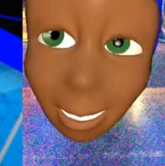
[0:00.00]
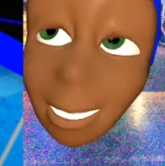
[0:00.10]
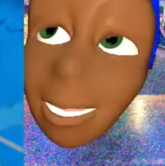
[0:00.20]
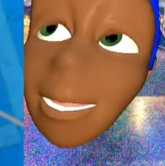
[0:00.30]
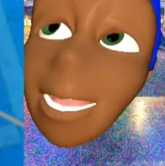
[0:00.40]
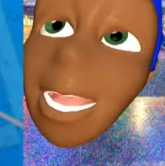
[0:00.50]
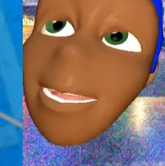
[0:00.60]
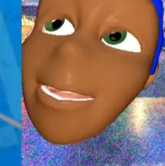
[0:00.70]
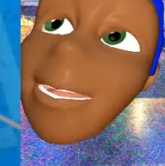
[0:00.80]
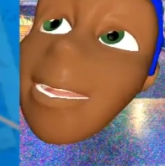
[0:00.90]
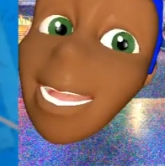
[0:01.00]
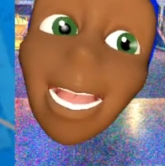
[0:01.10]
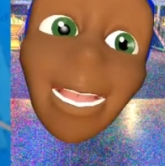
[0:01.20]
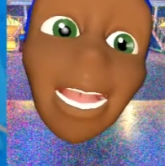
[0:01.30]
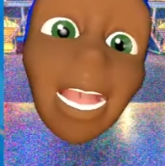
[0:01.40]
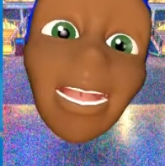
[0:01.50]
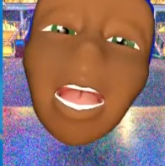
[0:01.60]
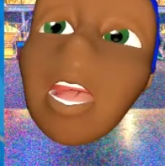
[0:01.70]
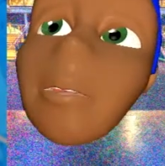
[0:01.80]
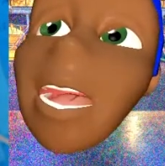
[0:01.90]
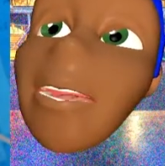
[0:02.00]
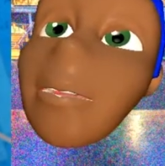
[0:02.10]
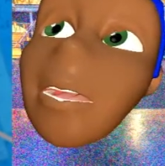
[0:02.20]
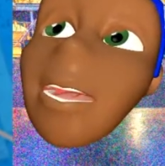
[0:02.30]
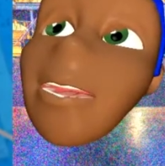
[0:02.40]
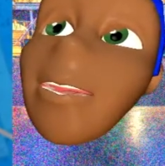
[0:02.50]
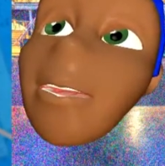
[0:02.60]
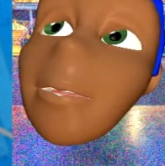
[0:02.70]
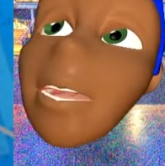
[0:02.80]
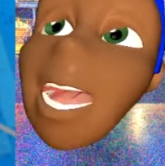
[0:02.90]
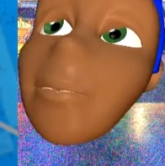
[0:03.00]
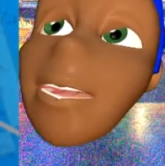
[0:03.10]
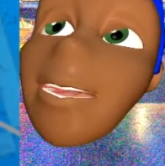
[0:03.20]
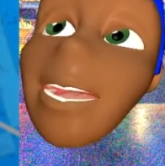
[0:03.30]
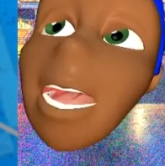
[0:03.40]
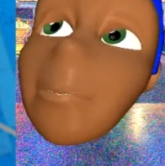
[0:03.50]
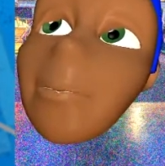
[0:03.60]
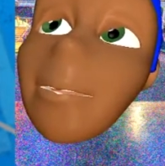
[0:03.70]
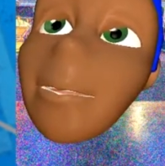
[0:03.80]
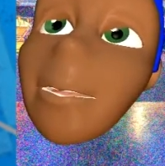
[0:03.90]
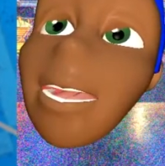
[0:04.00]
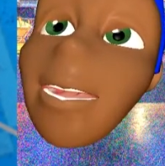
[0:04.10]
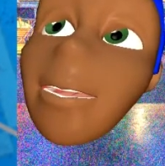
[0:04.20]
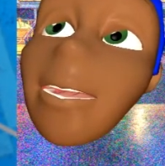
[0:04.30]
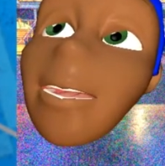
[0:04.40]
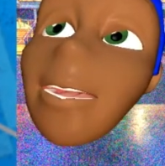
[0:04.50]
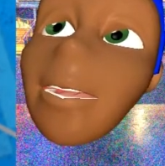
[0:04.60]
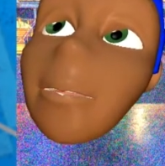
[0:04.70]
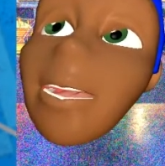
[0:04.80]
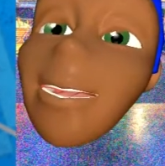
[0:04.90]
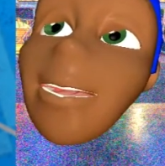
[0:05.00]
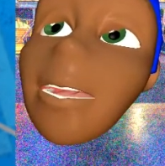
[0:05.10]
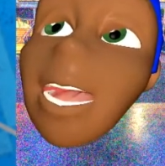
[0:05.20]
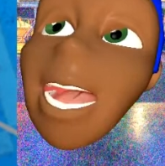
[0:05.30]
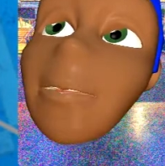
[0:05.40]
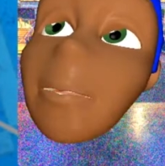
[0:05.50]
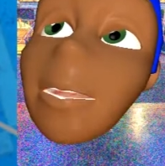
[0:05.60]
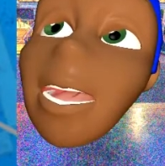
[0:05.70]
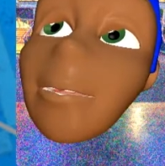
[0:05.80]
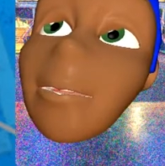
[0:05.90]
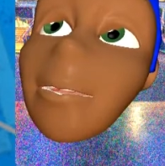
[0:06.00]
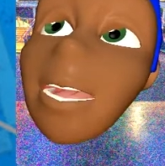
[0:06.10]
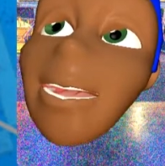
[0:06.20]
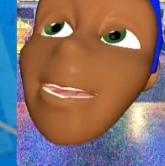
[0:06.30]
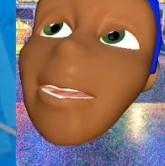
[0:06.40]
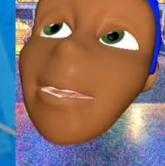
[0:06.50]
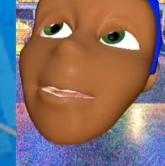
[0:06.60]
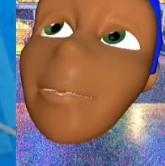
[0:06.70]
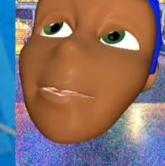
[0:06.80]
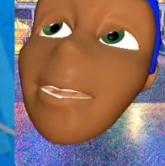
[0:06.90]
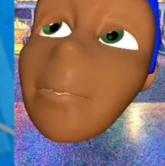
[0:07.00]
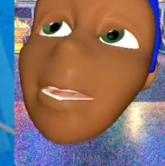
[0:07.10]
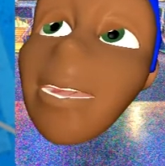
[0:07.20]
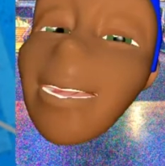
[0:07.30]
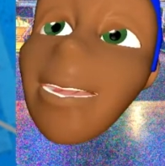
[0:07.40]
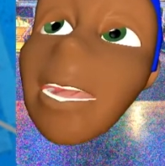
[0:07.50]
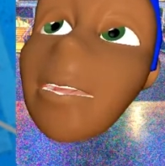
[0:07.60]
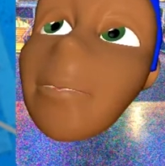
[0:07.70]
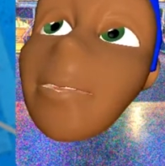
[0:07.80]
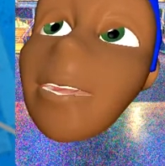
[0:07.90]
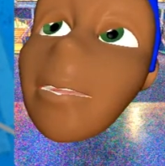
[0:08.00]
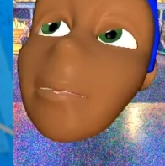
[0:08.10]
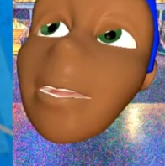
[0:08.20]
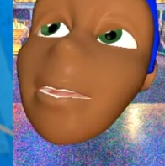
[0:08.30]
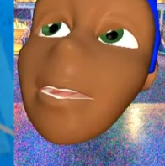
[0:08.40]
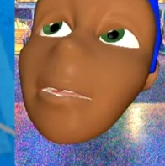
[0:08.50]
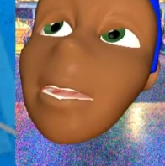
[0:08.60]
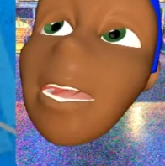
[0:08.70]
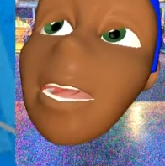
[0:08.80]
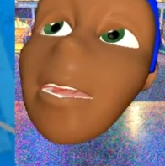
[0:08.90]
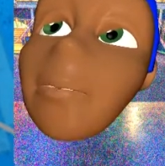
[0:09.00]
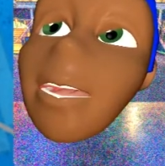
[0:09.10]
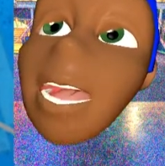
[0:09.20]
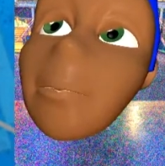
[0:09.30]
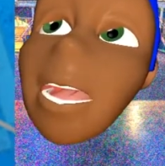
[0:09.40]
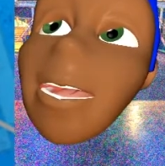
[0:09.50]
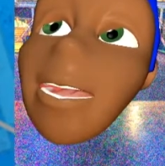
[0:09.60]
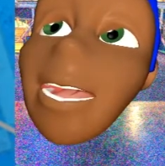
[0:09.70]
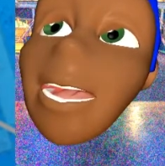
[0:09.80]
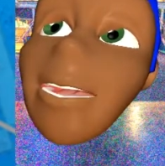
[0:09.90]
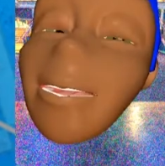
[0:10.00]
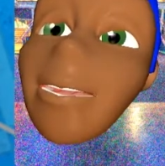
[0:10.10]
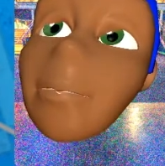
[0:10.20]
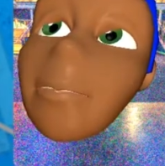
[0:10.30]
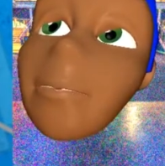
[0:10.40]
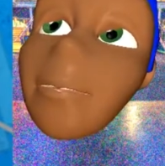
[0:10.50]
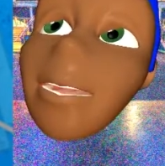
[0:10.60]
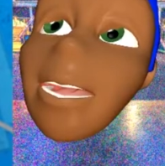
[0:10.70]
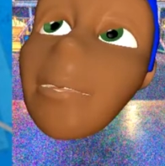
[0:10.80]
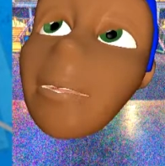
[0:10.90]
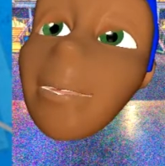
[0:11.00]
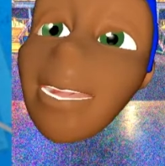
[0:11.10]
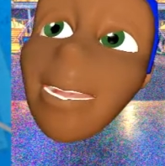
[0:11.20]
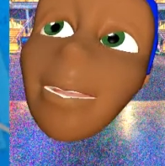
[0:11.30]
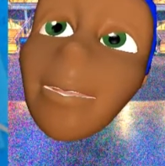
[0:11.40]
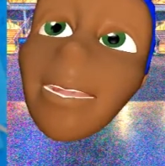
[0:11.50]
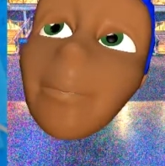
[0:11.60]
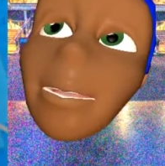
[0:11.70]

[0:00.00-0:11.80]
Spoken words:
Slide to the side. Now, oh, by the way, to have this top view, in case you didn't know, because, you know, I have to be honest with you, I just learned this recently myself a little bit ago, forgot about it, and had to get a refresher course.